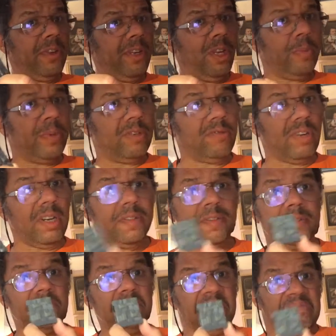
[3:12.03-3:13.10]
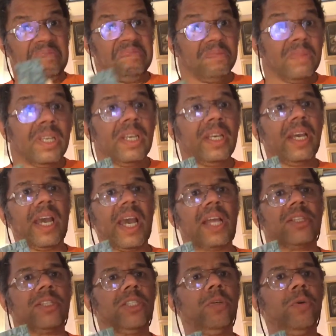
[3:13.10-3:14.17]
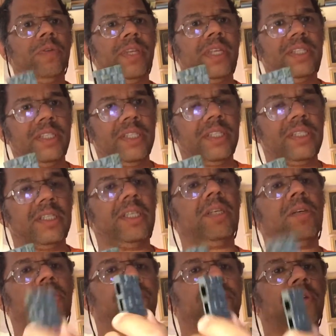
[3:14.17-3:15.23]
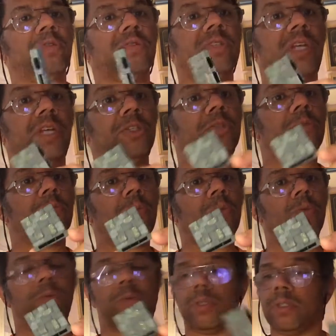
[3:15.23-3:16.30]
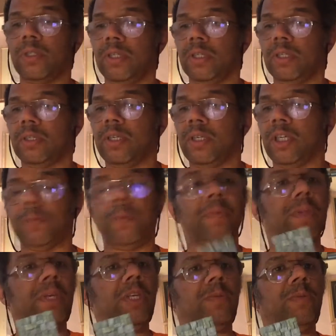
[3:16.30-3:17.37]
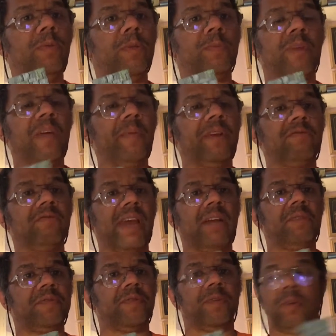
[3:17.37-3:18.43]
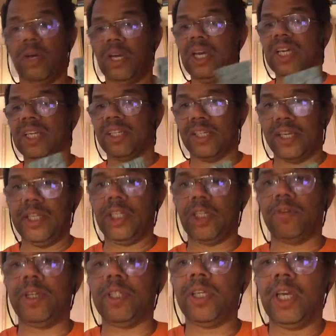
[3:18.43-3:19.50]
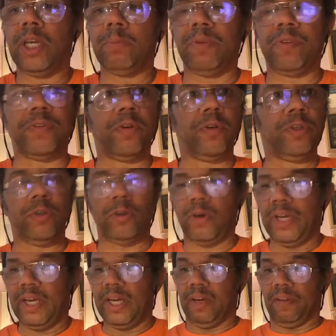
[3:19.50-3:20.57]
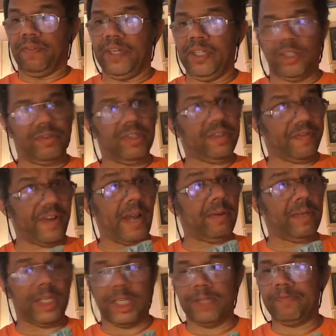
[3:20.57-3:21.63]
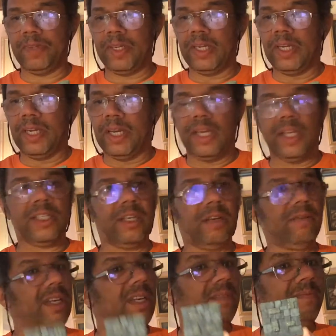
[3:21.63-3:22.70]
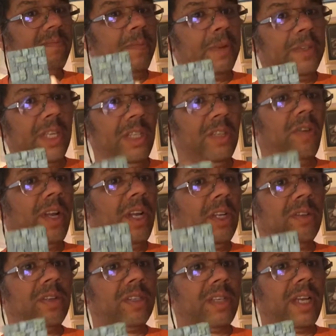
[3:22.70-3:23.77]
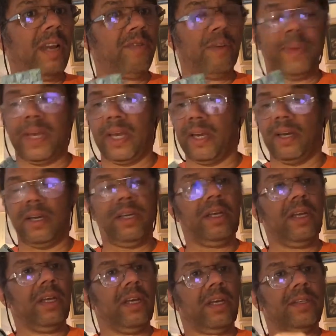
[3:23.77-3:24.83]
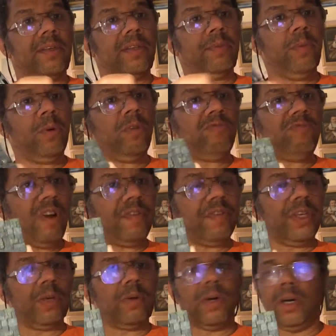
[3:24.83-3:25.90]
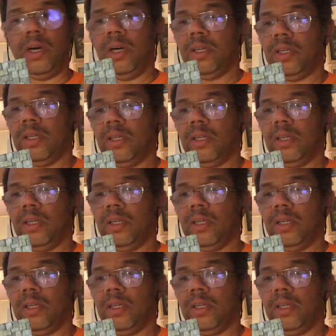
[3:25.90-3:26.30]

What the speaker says: you're a little bit rough, it adds to the authenticity of your dungeon walls. Because remember, these walls might have been around for centuries before your adventurers found it. And so they're mostly not in a good state of repair. So the more rough you are,